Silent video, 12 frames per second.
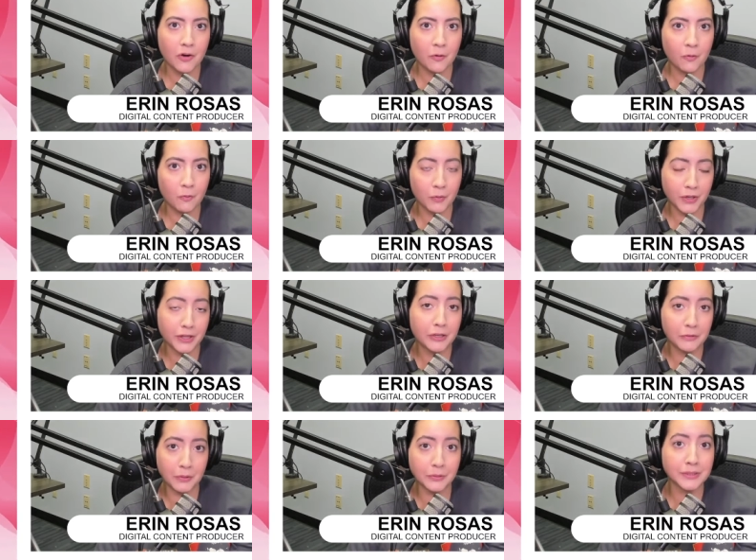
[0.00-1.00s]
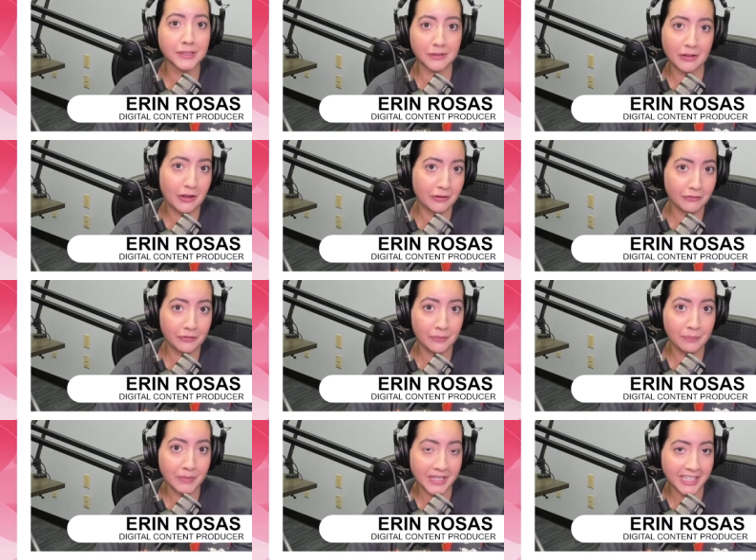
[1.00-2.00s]
really grossed a lot of
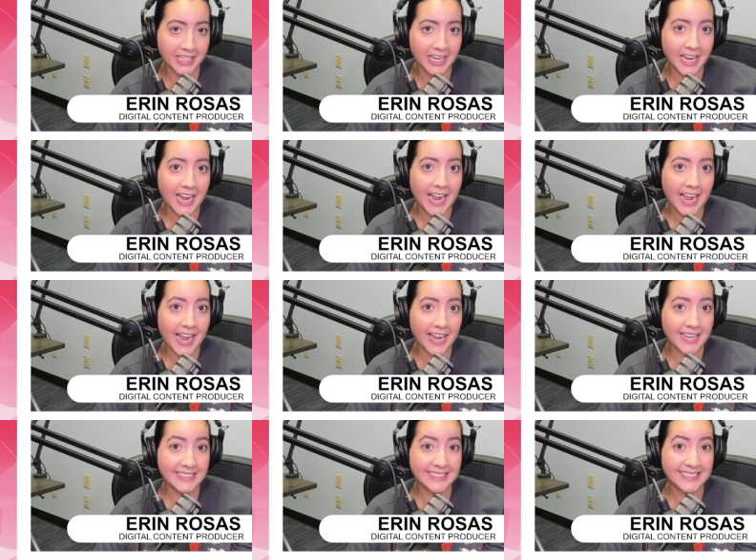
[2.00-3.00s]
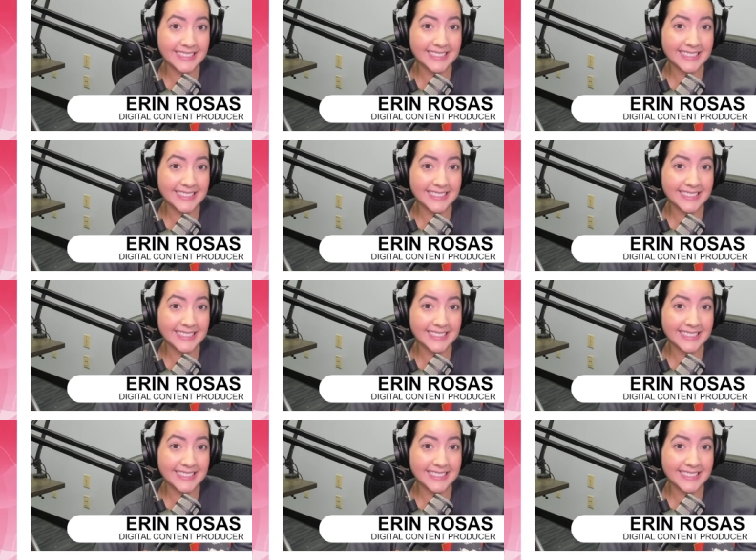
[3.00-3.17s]
money and